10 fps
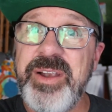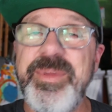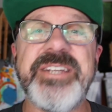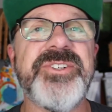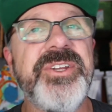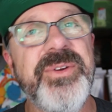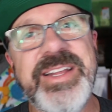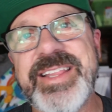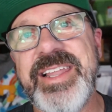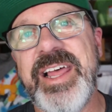there, make sure you
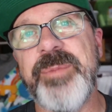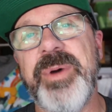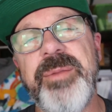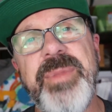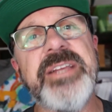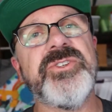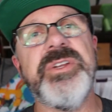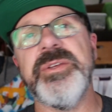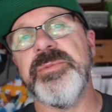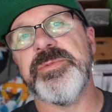hit that like button, make sure
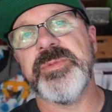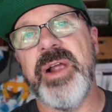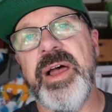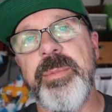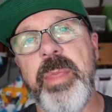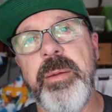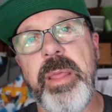you subscribe,